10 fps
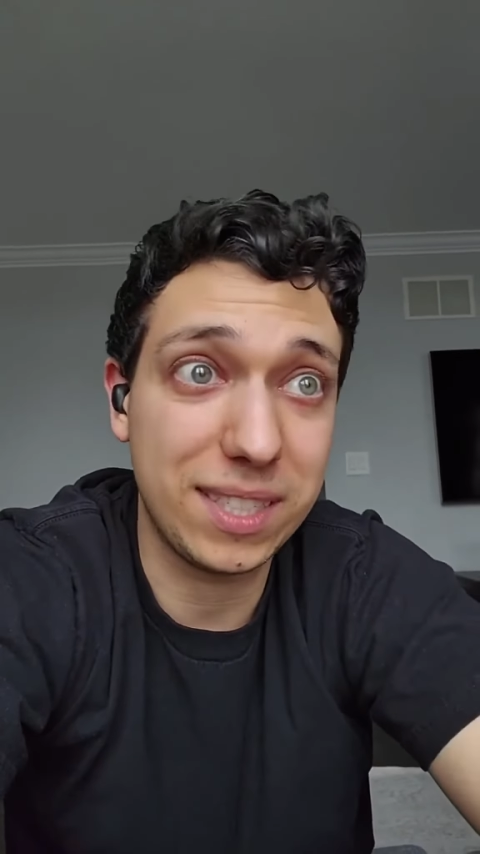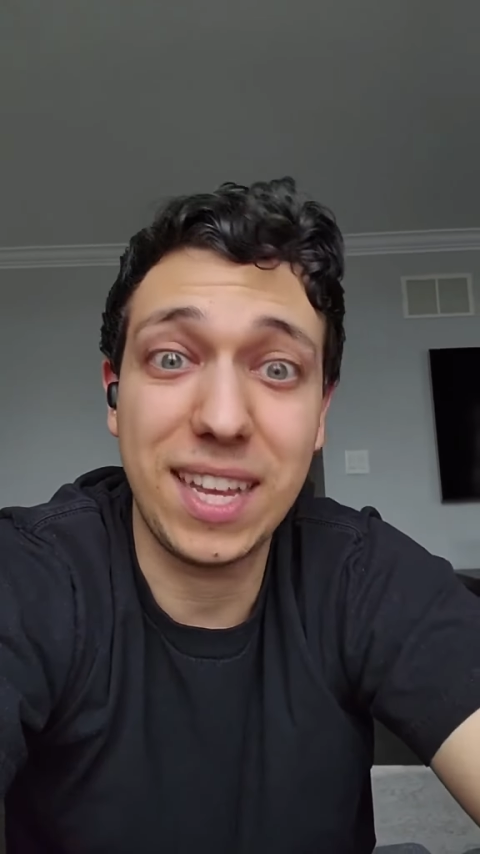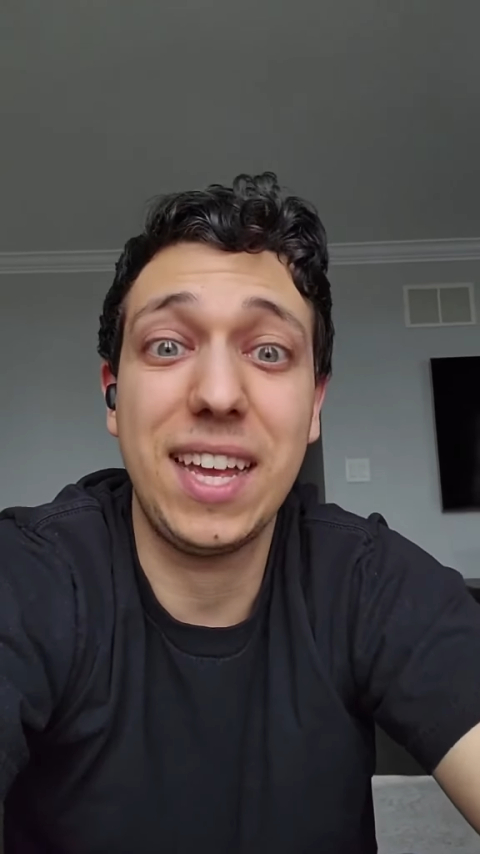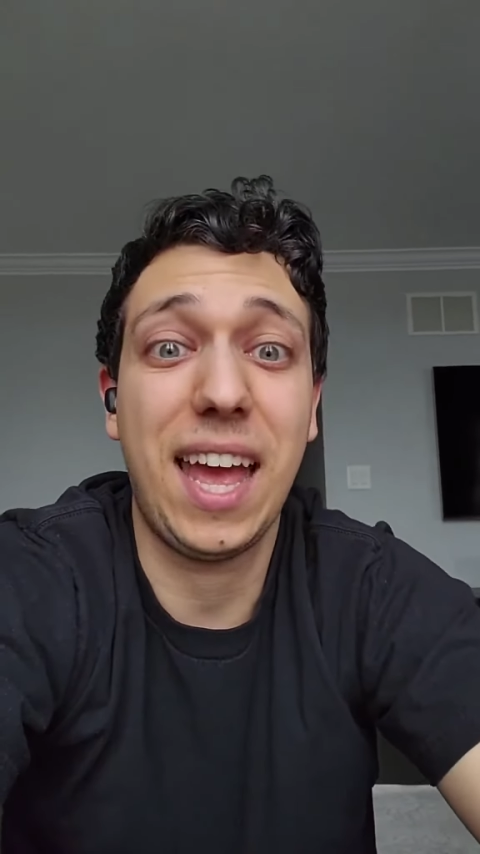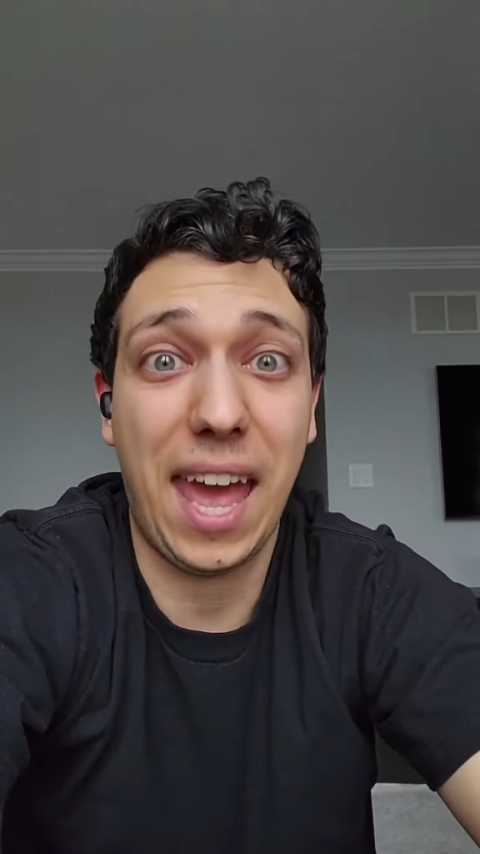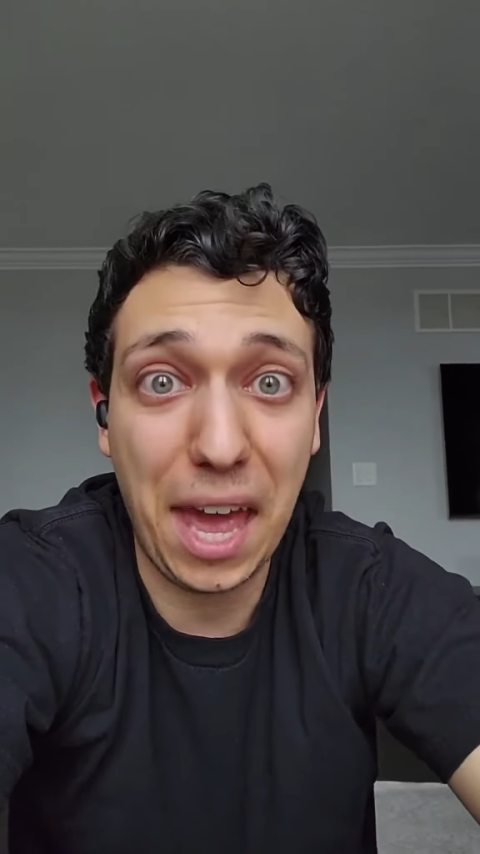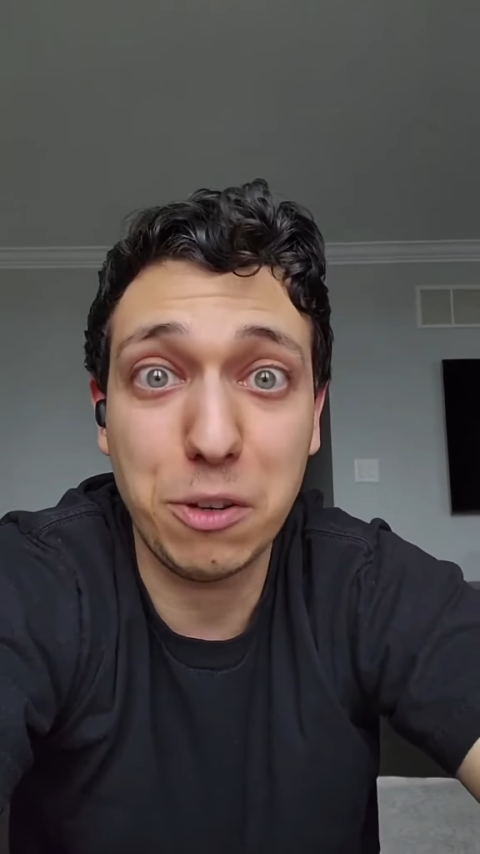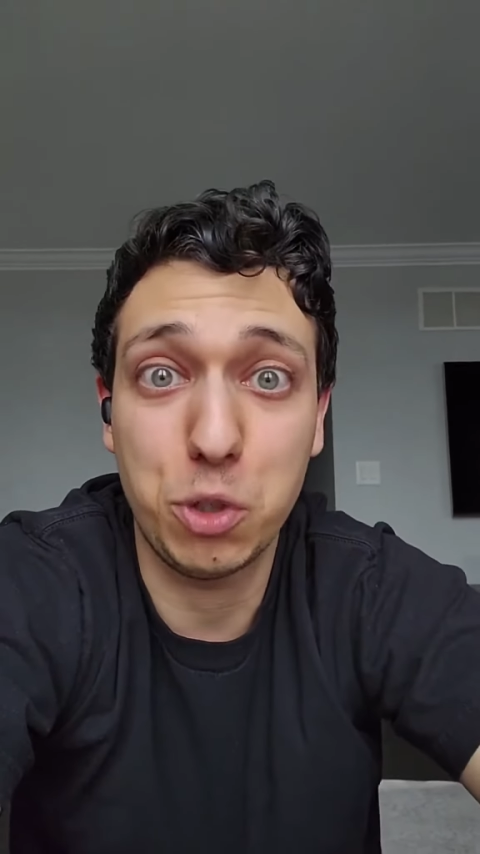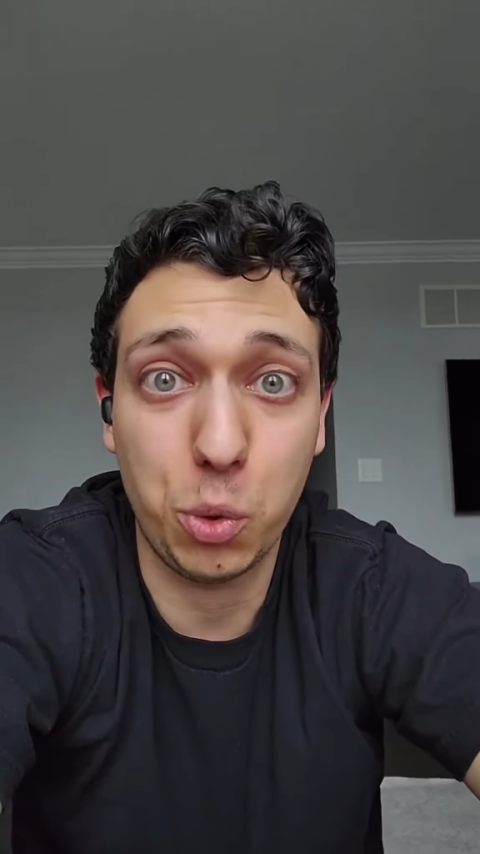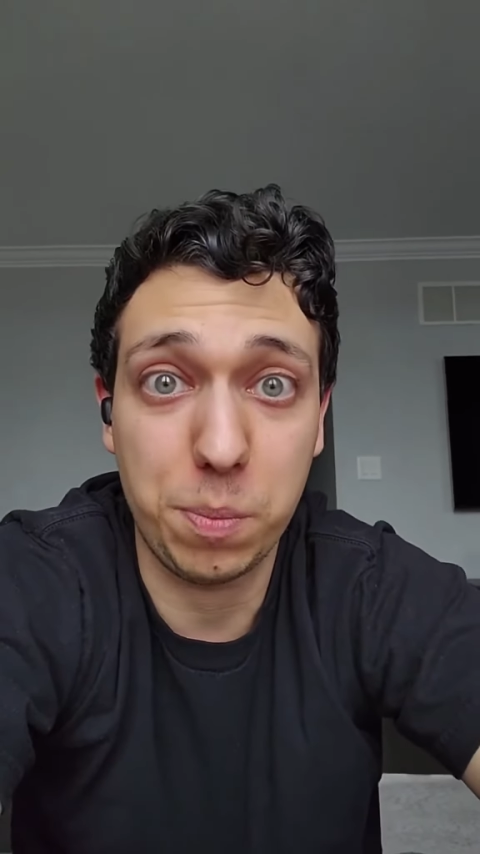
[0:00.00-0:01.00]
Singh
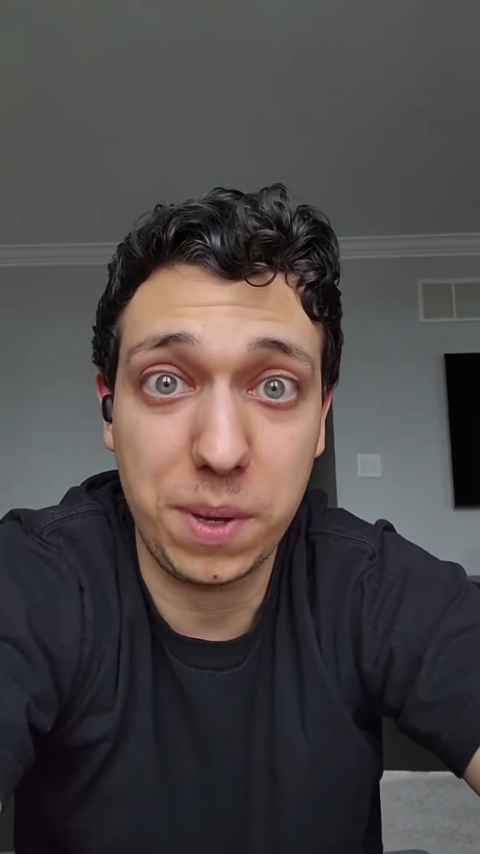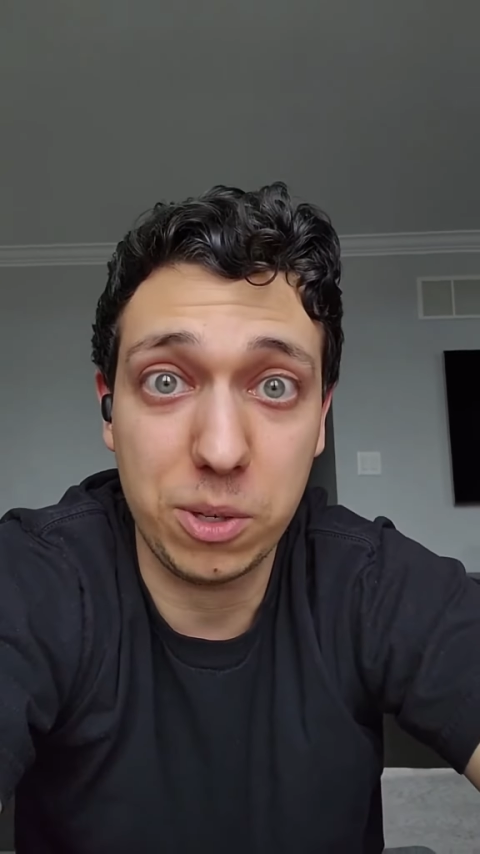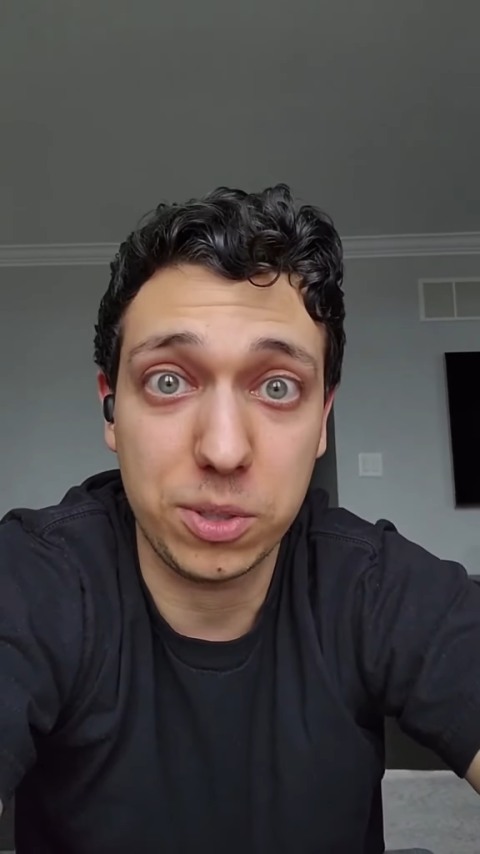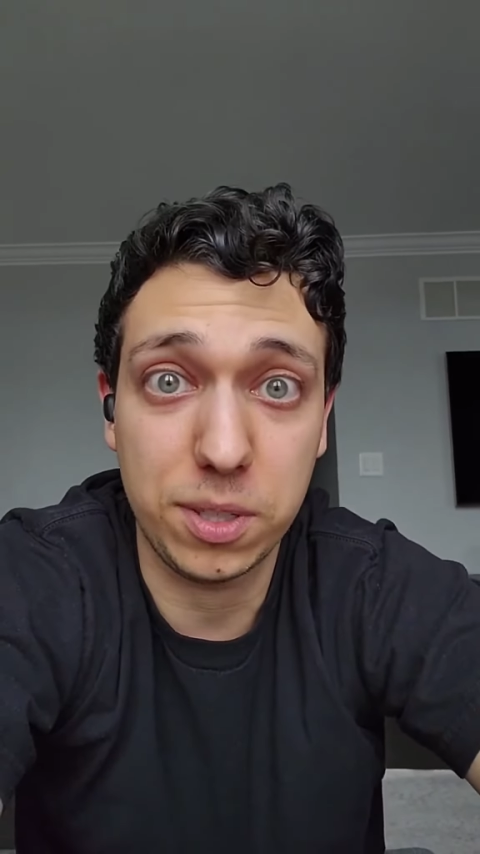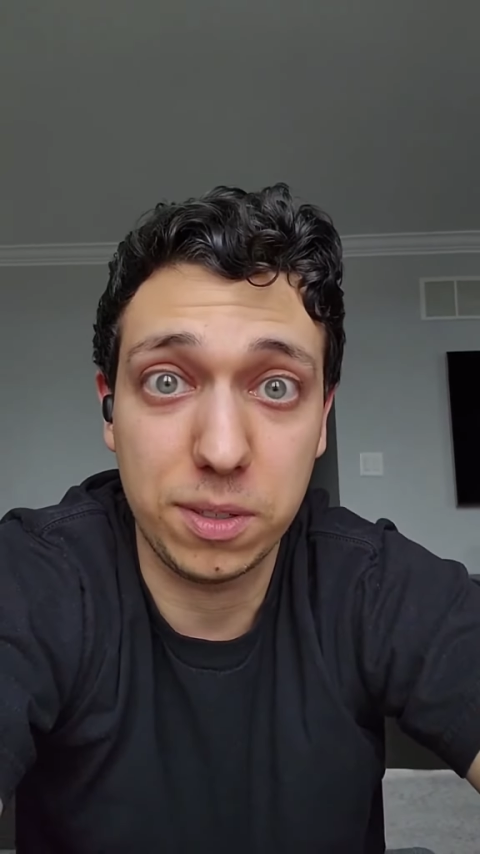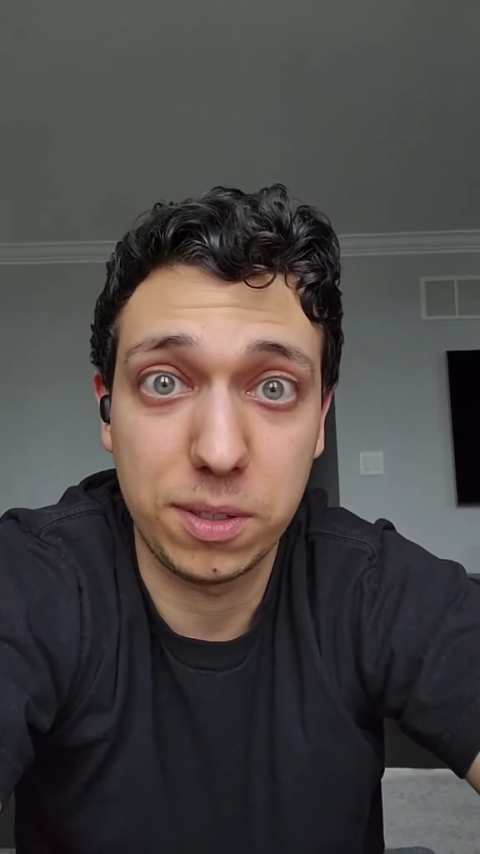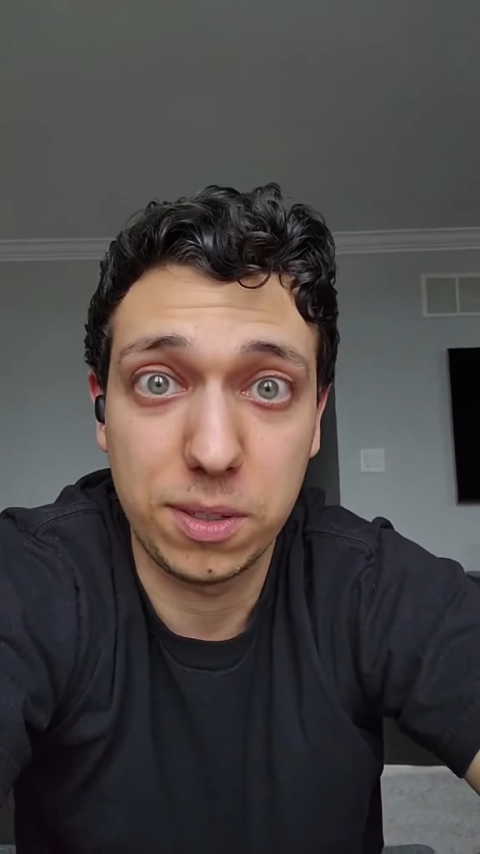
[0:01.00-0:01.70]
and Jordan Peterson.